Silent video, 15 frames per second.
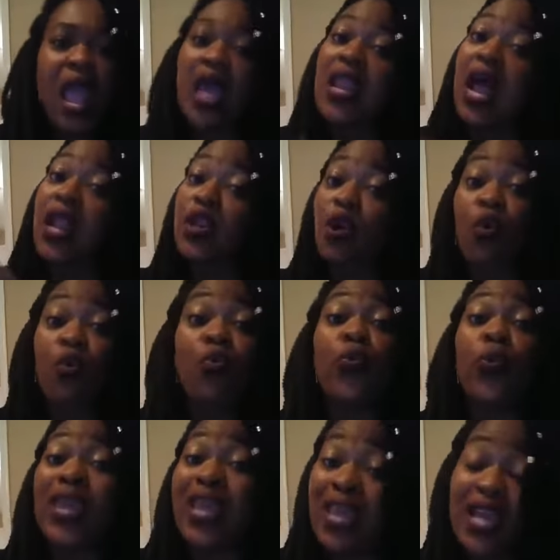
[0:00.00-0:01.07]
and I know
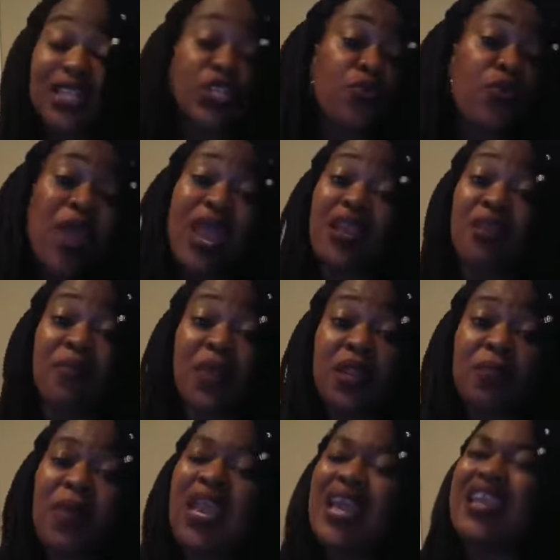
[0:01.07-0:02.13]
who he has created
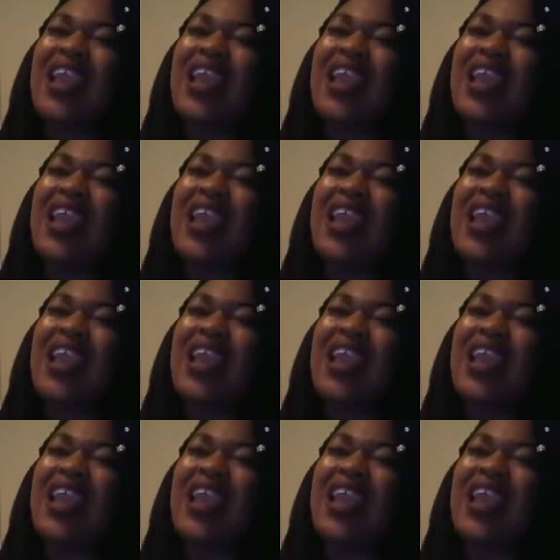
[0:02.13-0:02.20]
me to be,